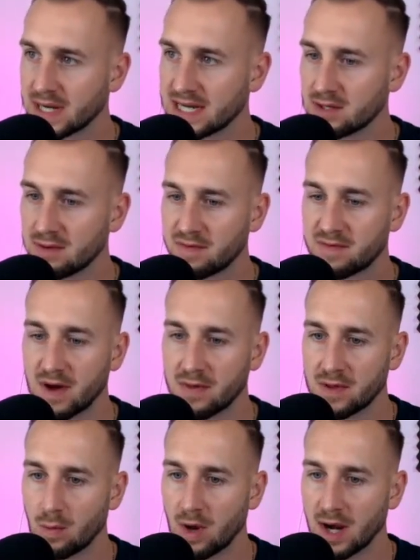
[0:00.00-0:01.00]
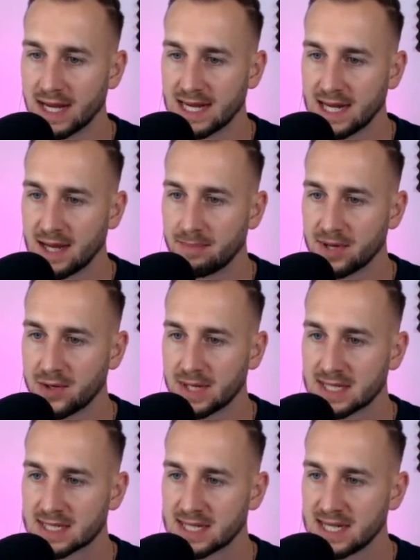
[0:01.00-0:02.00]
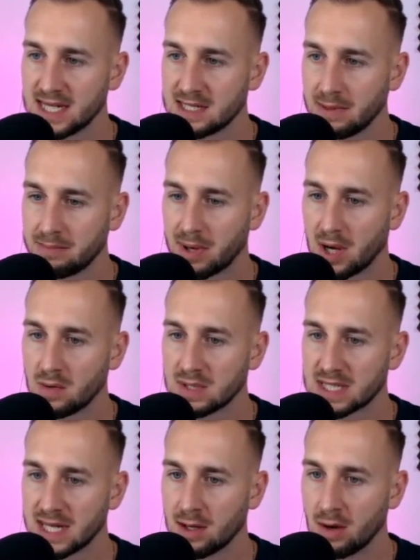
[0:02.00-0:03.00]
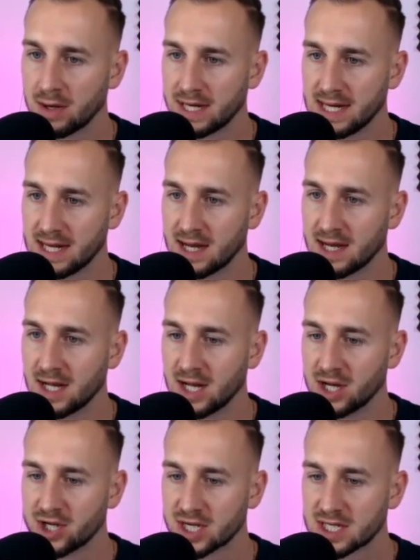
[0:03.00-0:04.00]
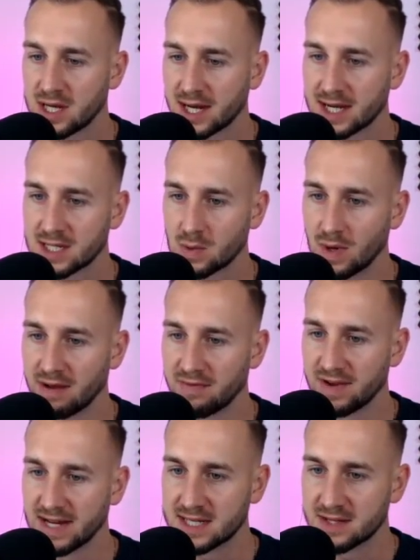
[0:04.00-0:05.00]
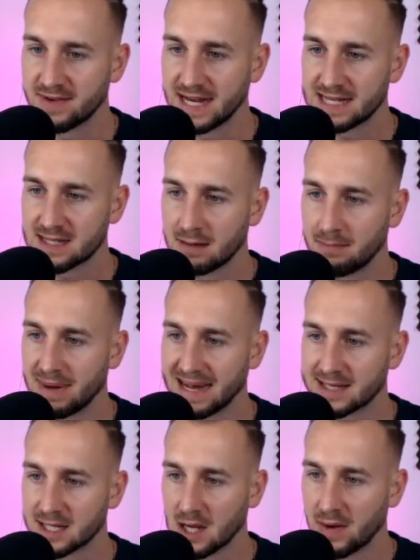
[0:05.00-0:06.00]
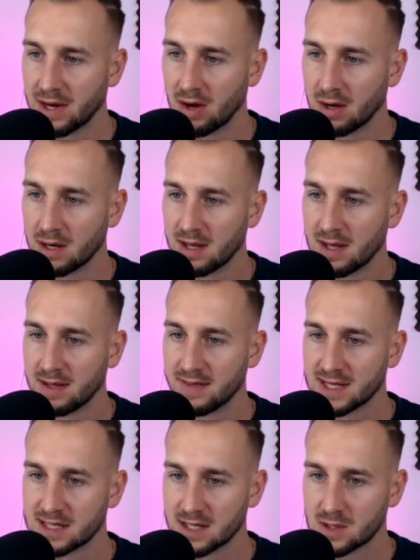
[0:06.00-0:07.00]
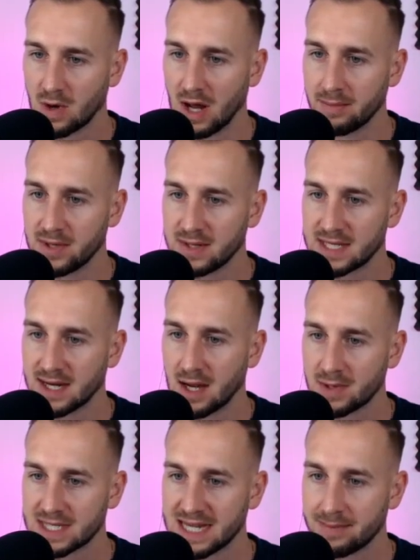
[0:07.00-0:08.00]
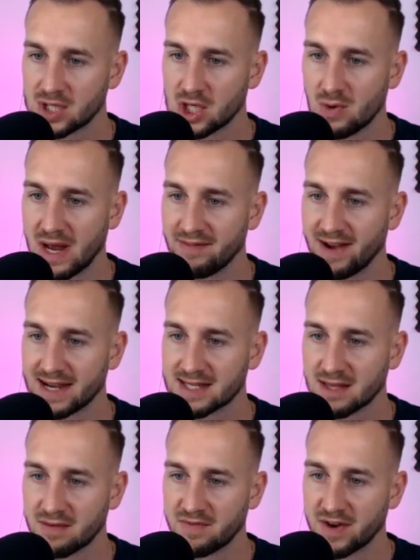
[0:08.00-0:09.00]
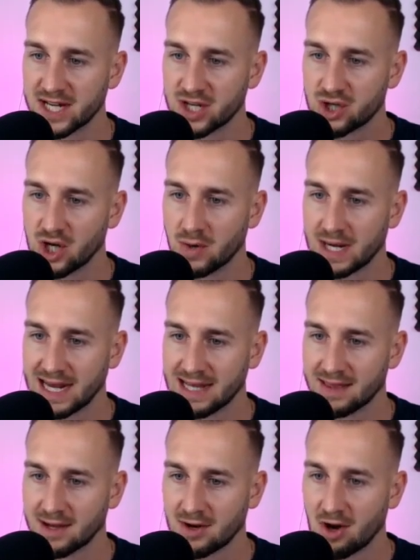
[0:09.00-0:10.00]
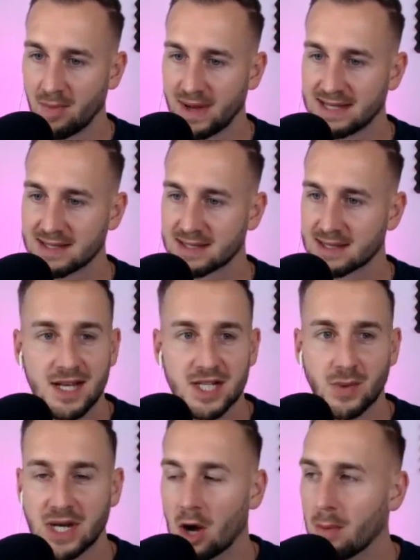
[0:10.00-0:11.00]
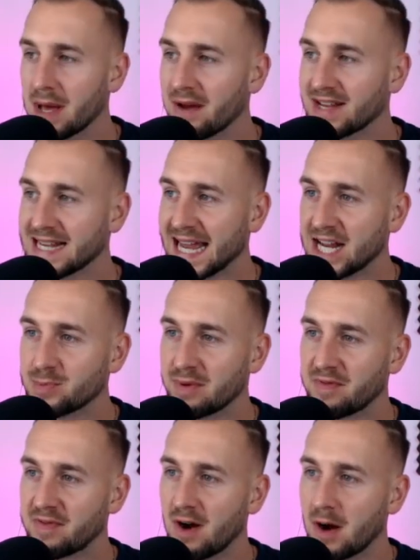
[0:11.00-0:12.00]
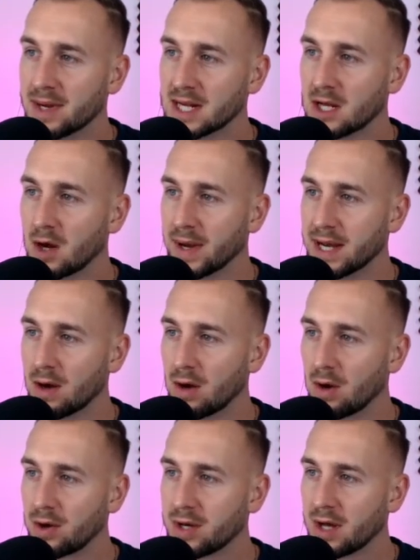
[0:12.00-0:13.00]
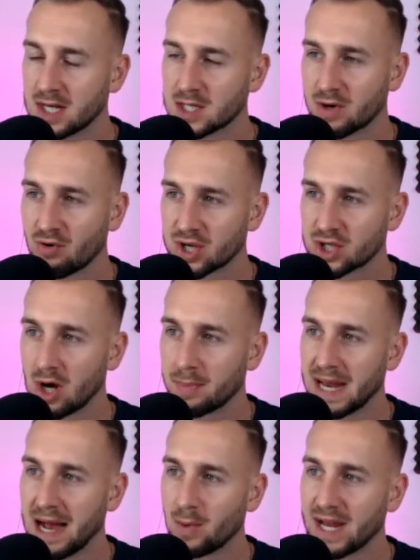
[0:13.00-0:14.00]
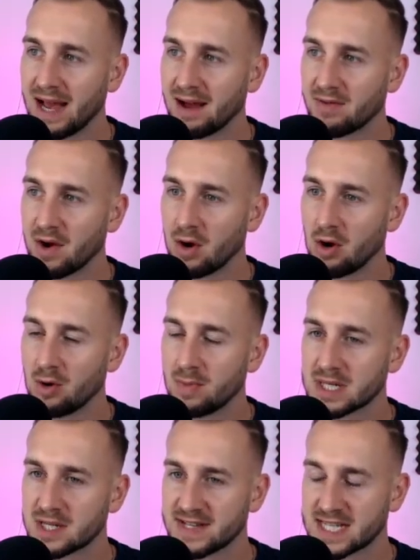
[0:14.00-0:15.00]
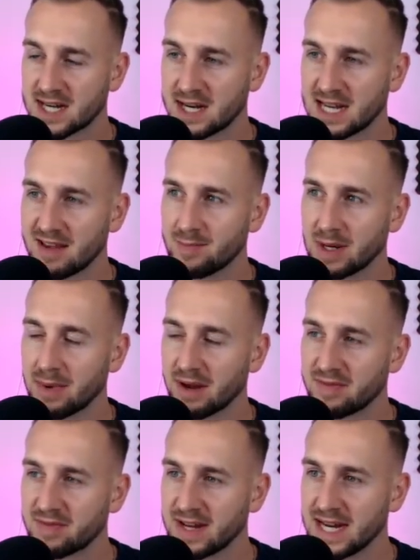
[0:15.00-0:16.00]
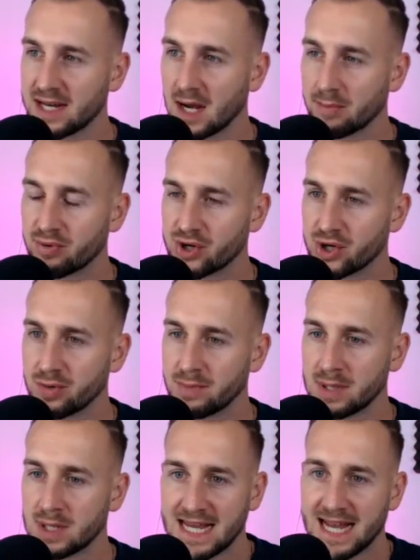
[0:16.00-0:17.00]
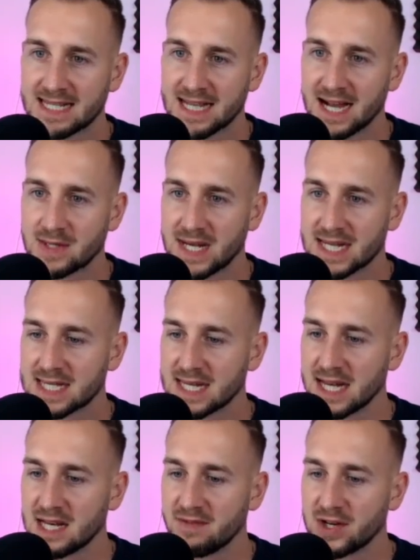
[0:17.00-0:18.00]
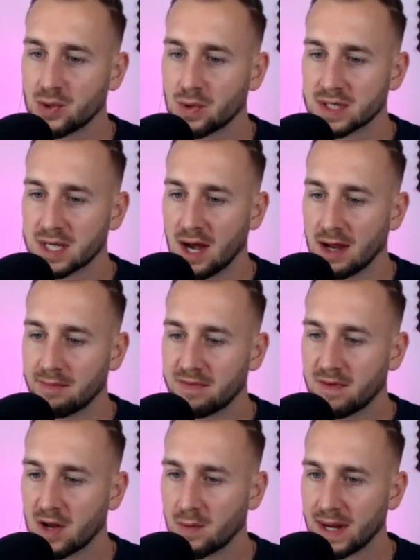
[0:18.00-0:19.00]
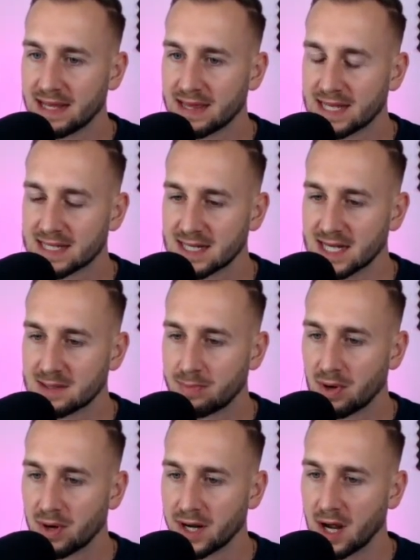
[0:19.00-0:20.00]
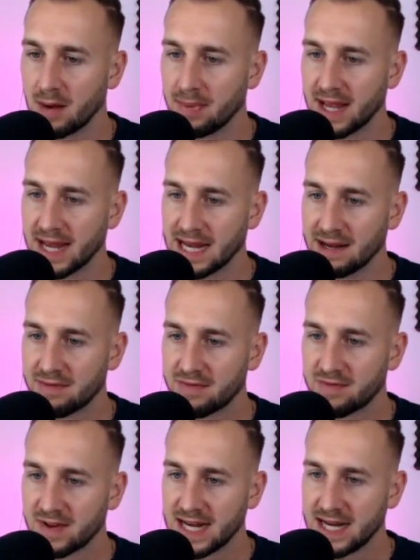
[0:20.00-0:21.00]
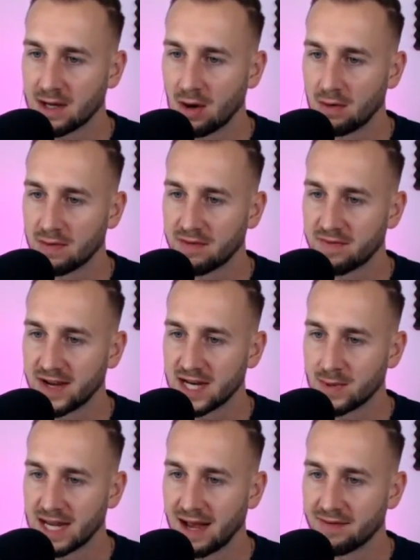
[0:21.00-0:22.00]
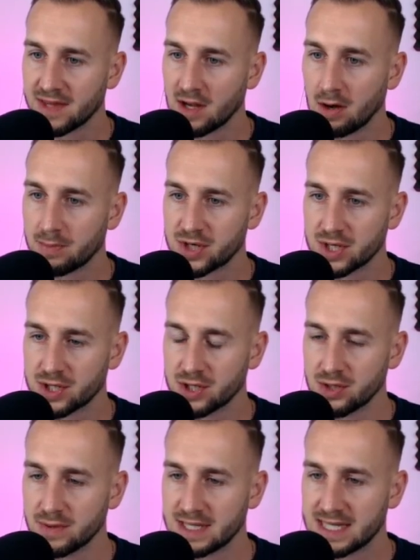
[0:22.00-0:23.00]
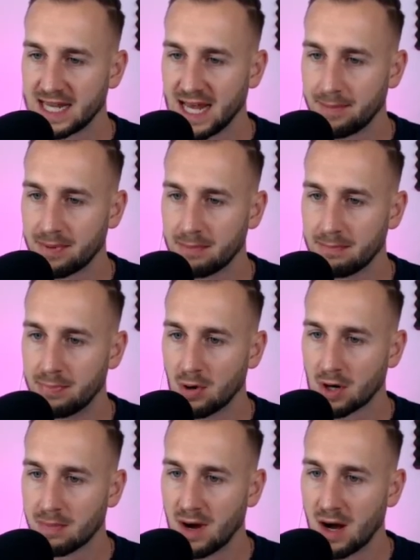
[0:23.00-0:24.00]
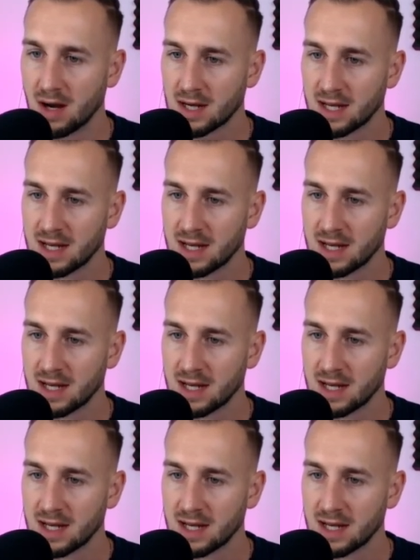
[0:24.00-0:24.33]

need to fund the wallet here, but you can see he's been posting on here just like a Twitter feed. So there is some banter going on. This looks quite amusing. I will tip two AVAX to the funniest joke in the comments. So a little bit of engagement farming going on. So across top now we have home. So this is going to give me my feed, I presume. Yes, as we can see, individuals I am following. This is pulling up a feed. On the feed, we have the option to tip, bookmark,